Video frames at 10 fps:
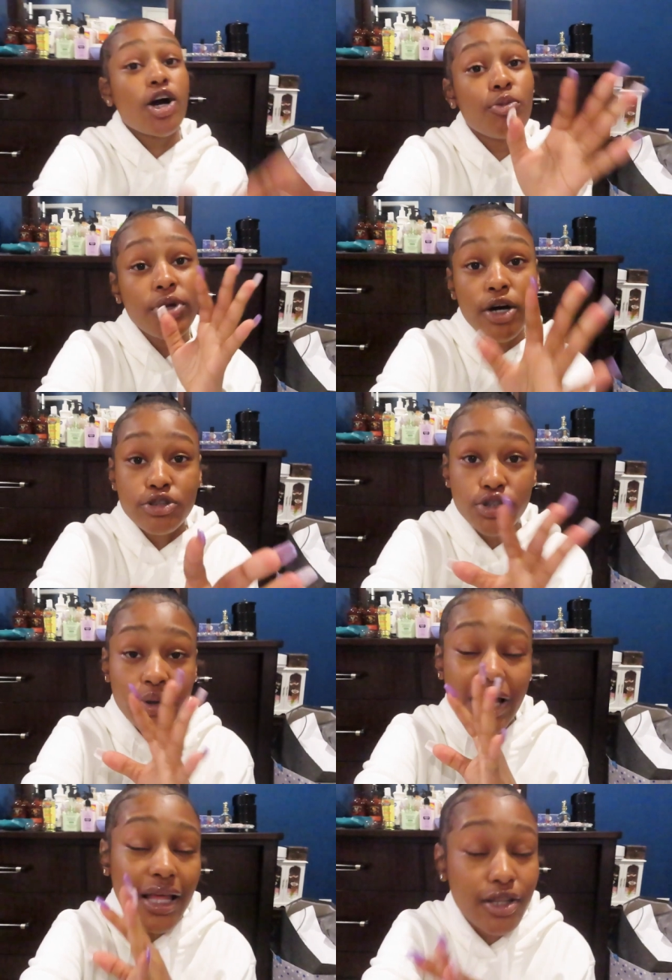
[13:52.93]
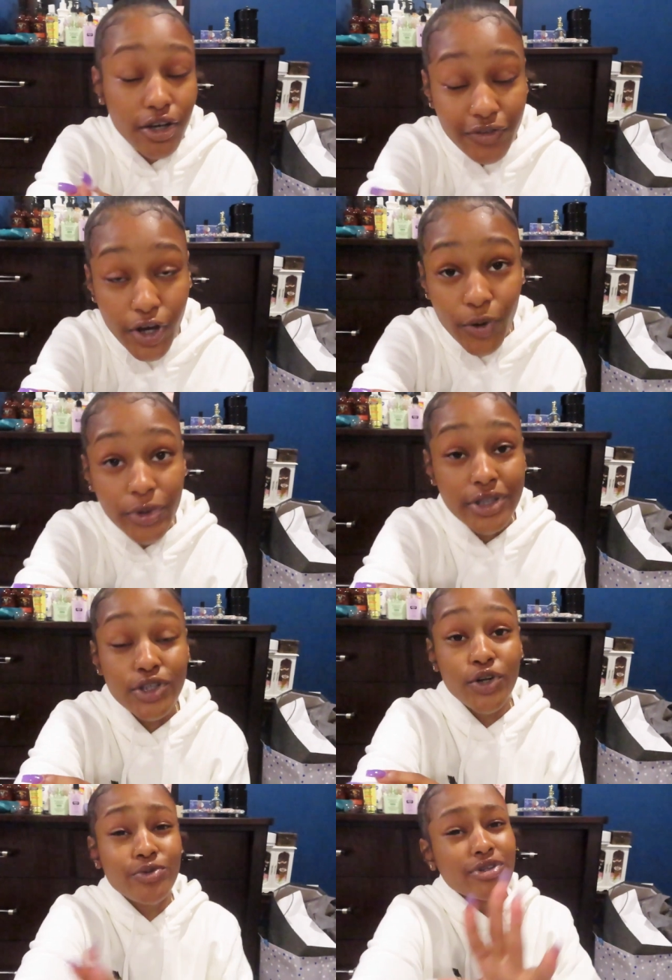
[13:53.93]
I hope y'all enjoy. I love y'all. We is
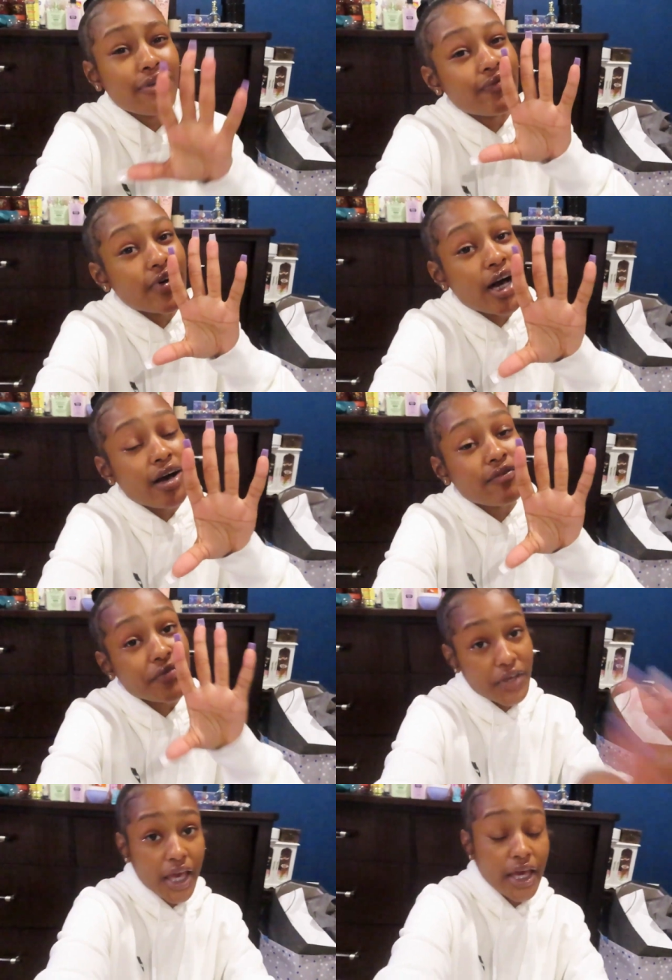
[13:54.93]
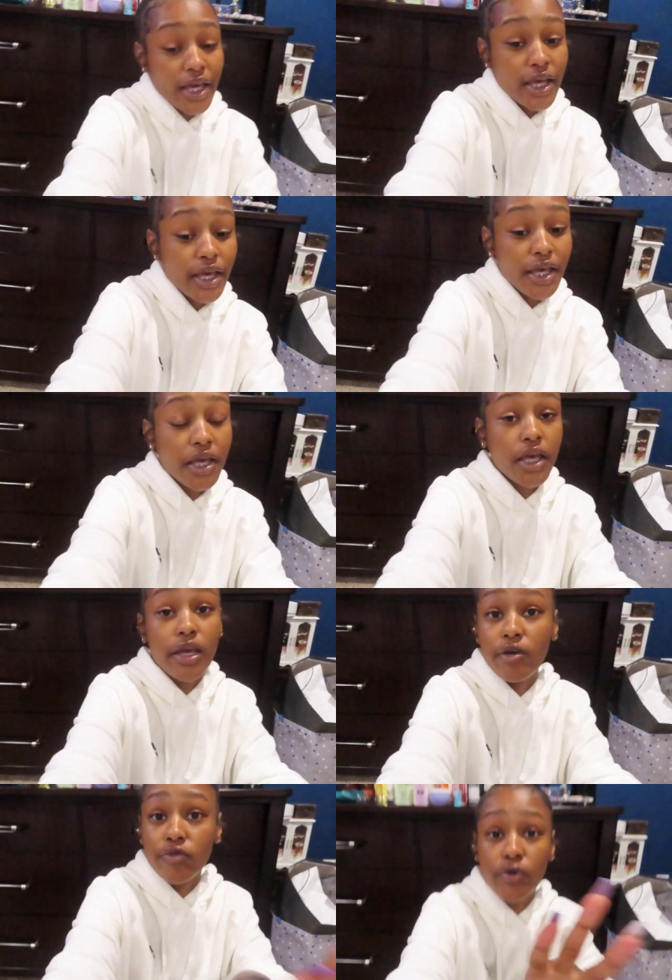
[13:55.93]
on the road to 5k.
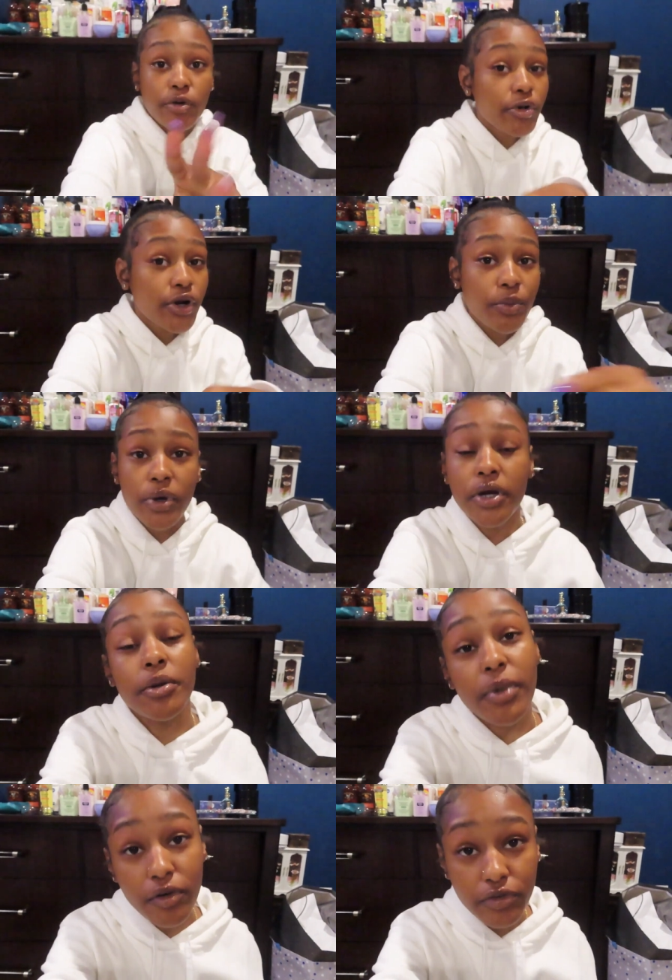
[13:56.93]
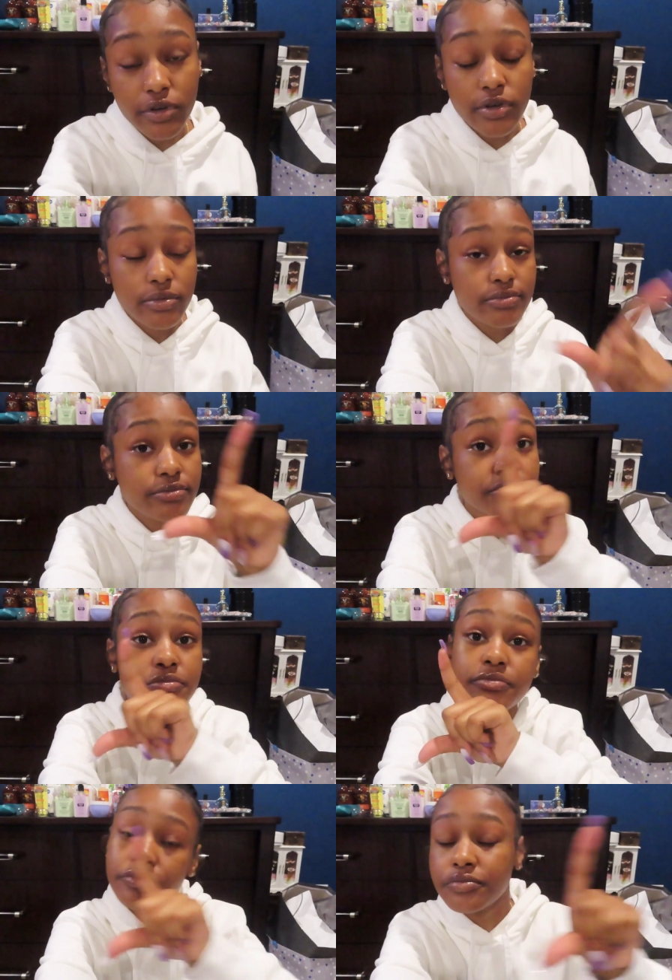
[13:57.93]
If you ain't part of YRN Mafia.
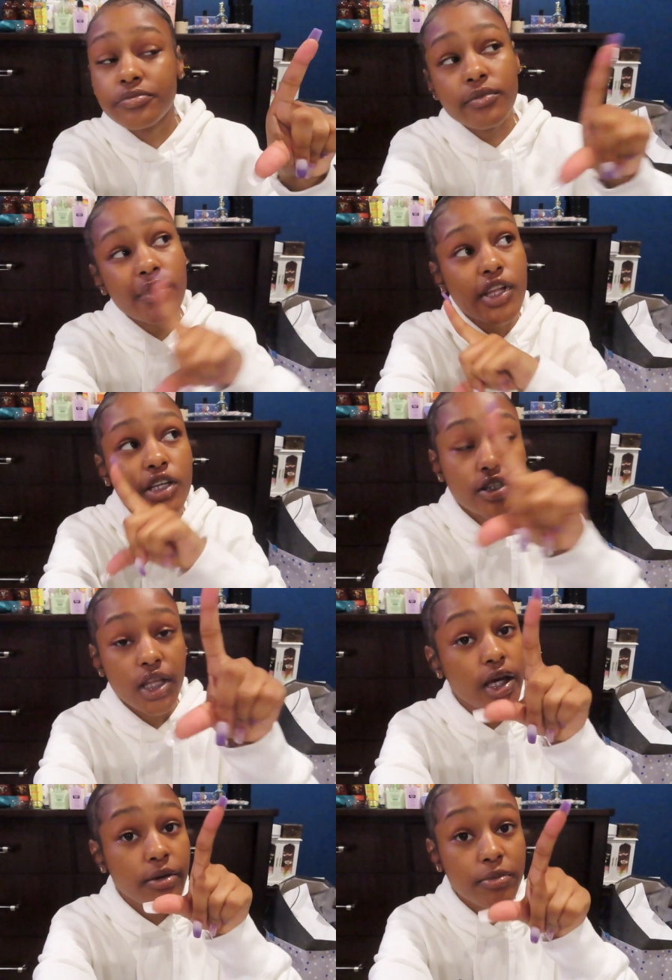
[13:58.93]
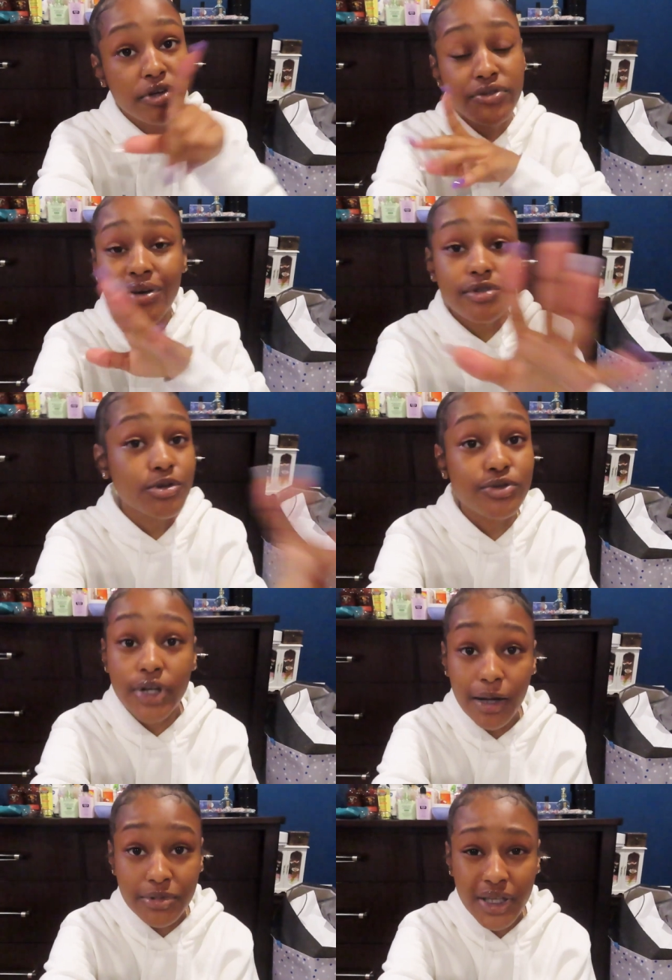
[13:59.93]
You're lame. If you haven't
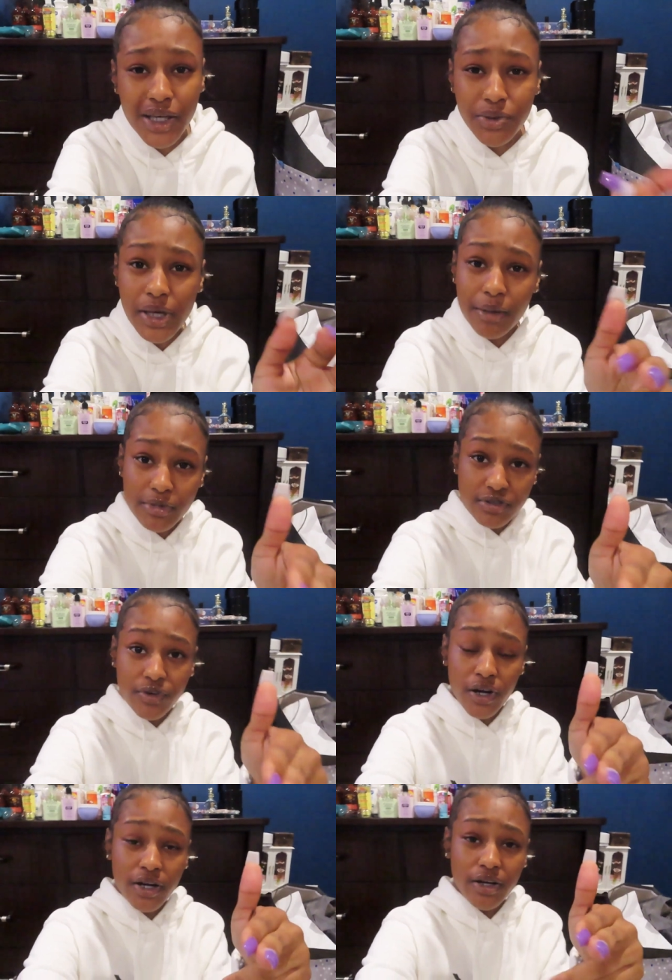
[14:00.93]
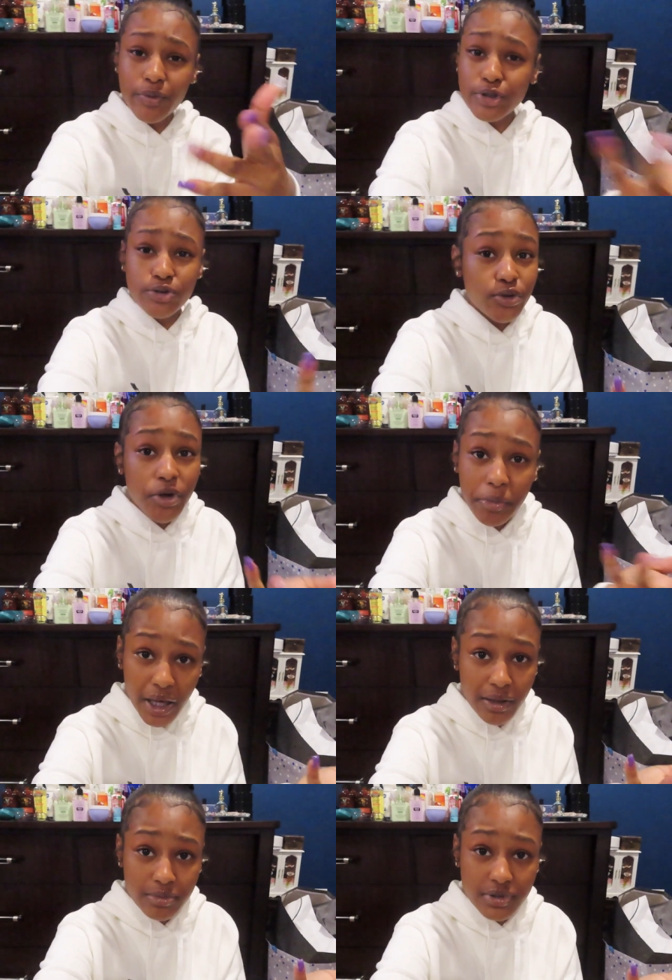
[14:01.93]
subscribed yet and you came this far, what you doing,
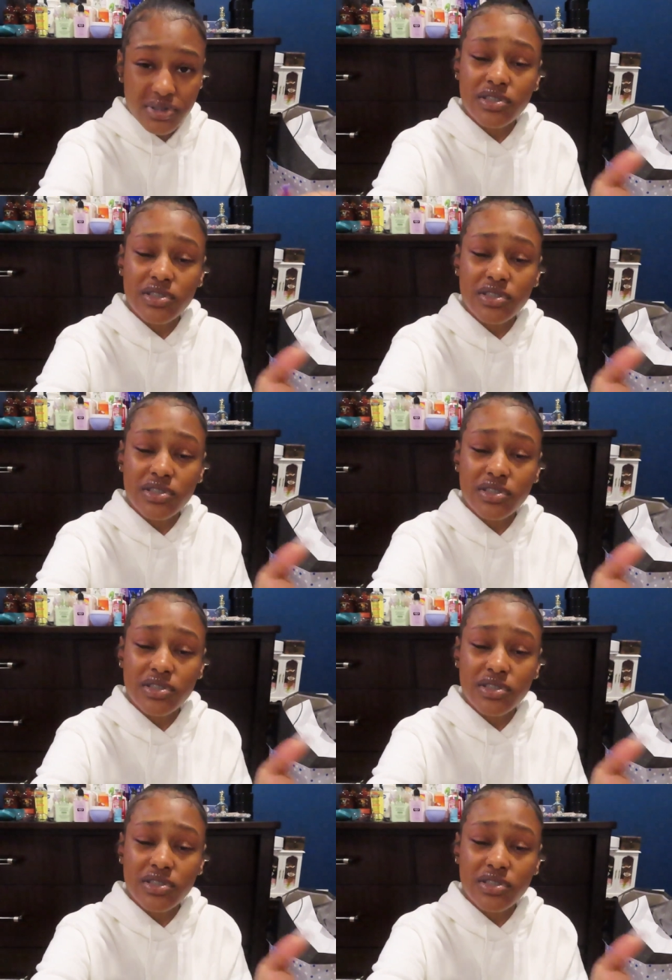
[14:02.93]
babes?